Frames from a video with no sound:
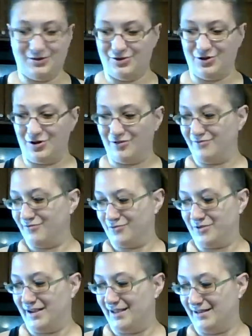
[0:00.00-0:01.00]
garden
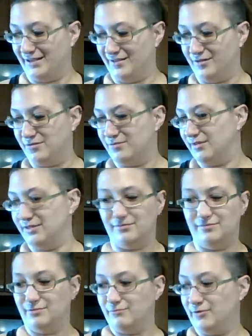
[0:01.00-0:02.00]
variety. Oh, I didn't
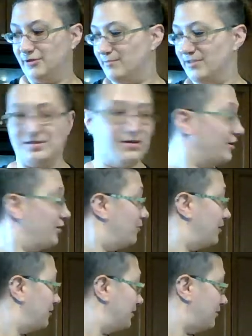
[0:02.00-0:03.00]
grab my tonic
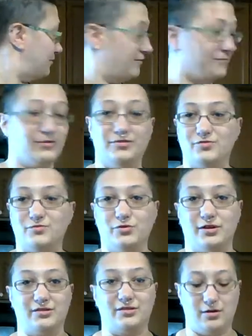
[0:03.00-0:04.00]
water out of the fridge. We'll
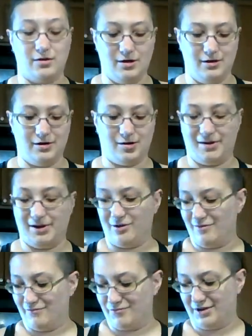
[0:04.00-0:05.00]
get there. Not my
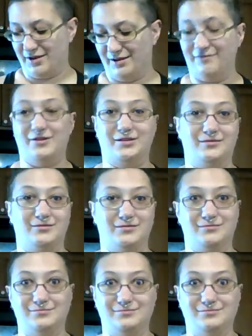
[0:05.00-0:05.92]
garden variety fucking,